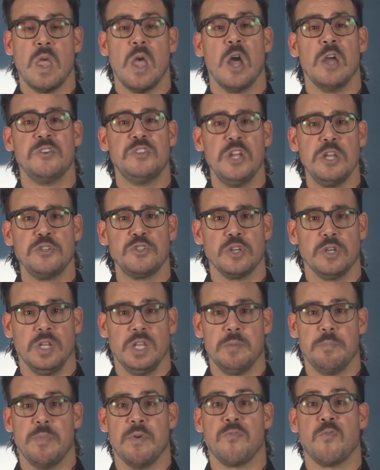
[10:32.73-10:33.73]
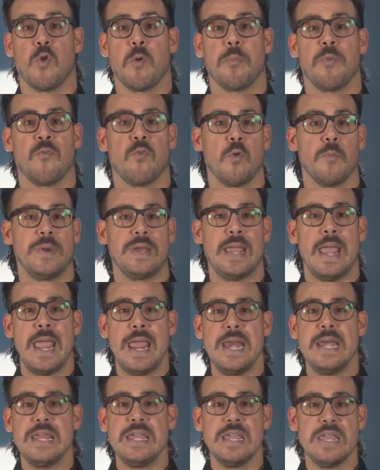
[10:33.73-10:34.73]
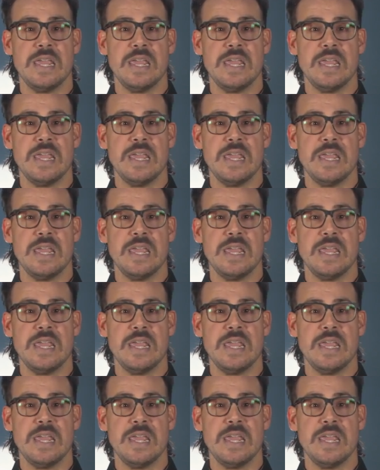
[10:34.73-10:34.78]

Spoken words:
Additionally, before performing any